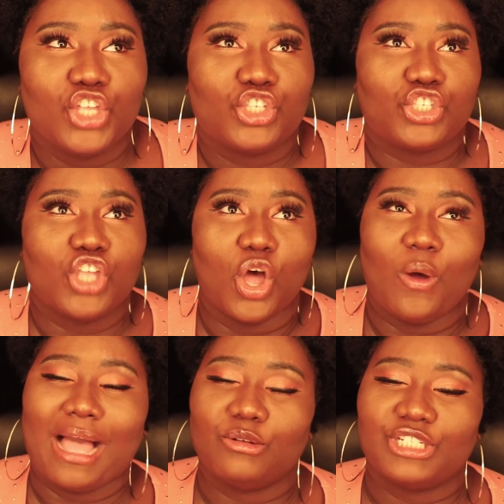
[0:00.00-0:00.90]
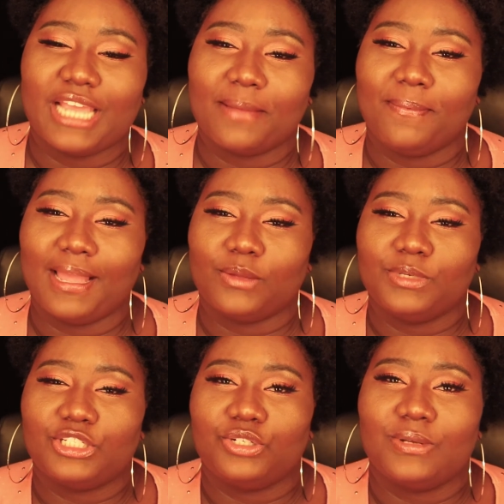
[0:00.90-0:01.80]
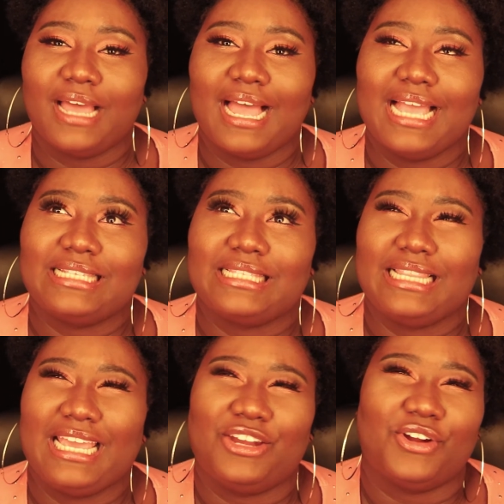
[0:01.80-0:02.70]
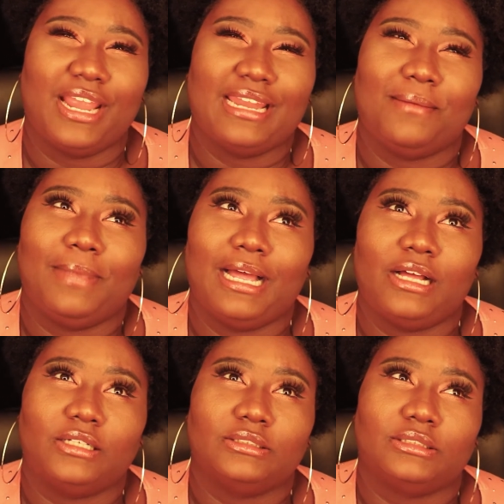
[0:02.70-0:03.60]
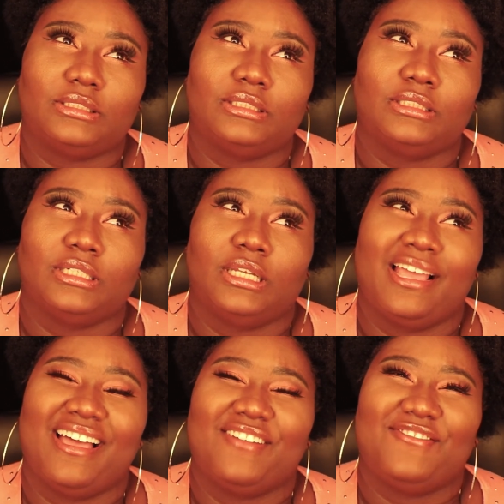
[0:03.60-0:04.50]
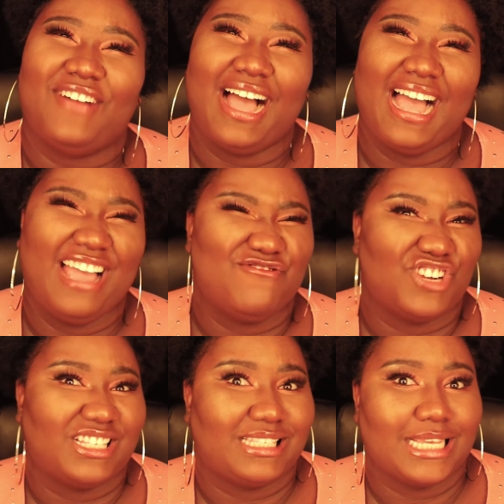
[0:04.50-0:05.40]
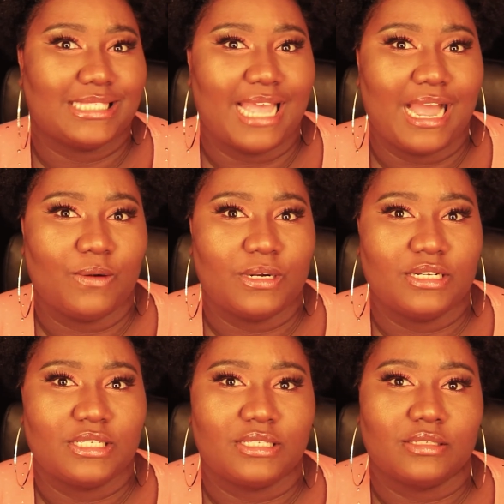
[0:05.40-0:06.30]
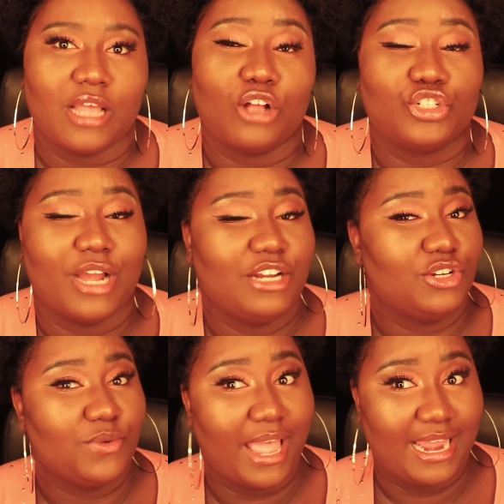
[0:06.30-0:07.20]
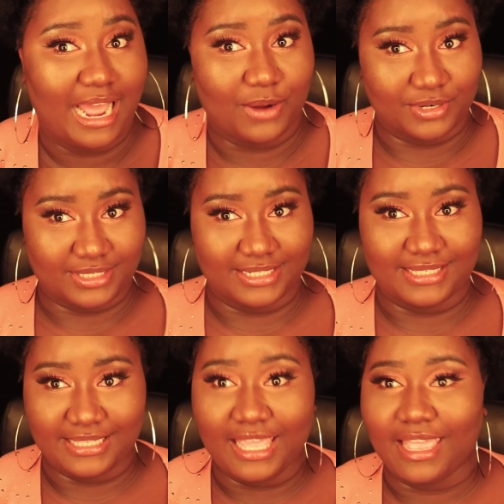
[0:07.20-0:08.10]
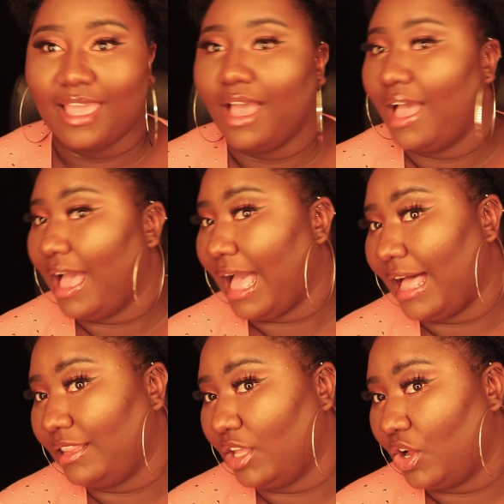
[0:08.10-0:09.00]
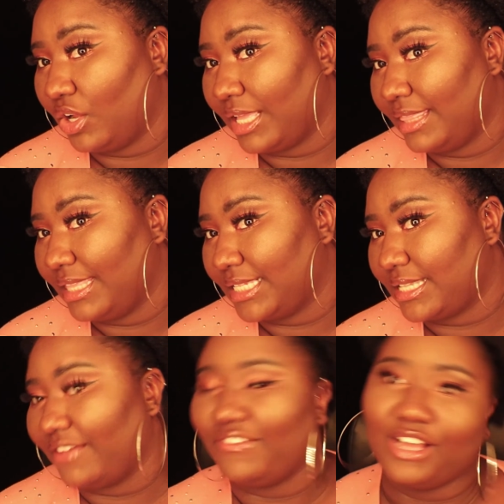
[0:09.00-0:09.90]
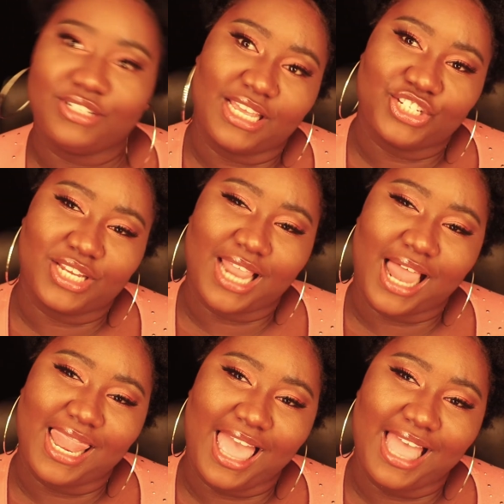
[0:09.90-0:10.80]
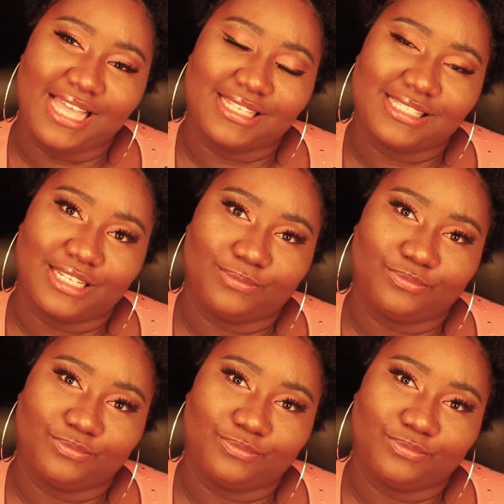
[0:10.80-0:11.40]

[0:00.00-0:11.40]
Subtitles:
So I'll check back with you guys later in about 5 or 6 hours. I'll try to do 8 hours and see how long this foundation lasts.